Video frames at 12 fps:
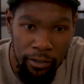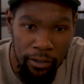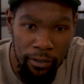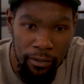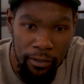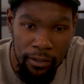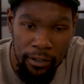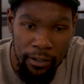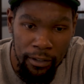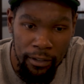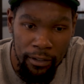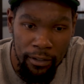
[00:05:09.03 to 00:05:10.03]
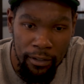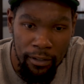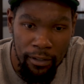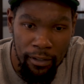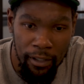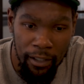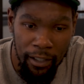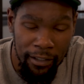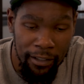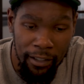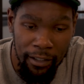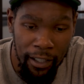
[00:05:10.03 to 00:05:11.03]
So yeah,
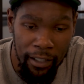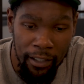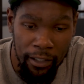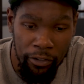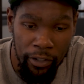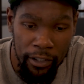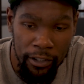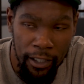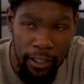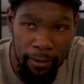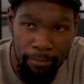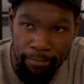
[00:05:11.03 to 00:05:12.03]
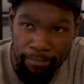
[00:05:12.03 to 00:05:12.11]
they've done a great job.